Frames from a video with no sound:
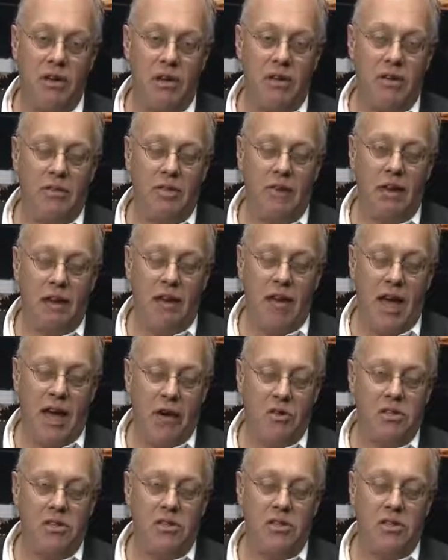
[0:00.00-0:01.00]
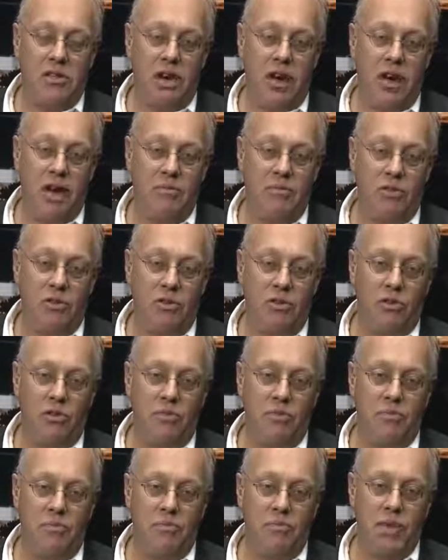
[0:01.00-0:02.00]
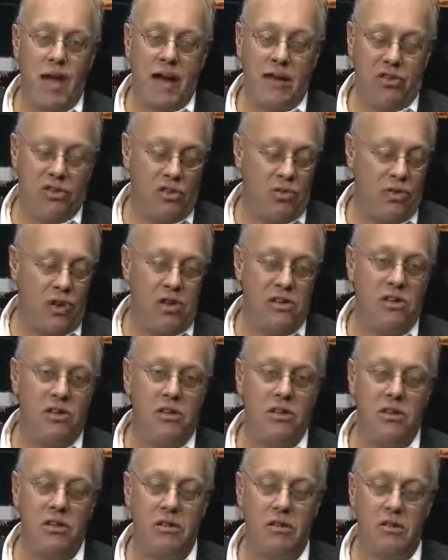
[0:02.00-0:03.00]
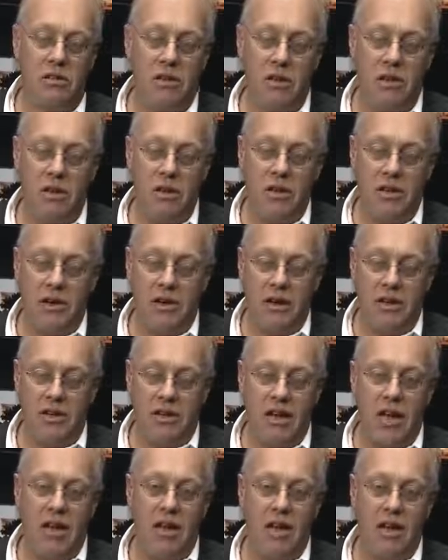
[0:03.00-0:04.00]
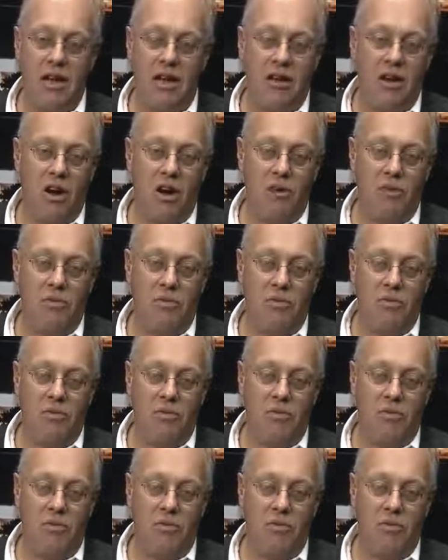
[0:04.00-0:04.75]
that now is the time to, as Syriza did a decade ago,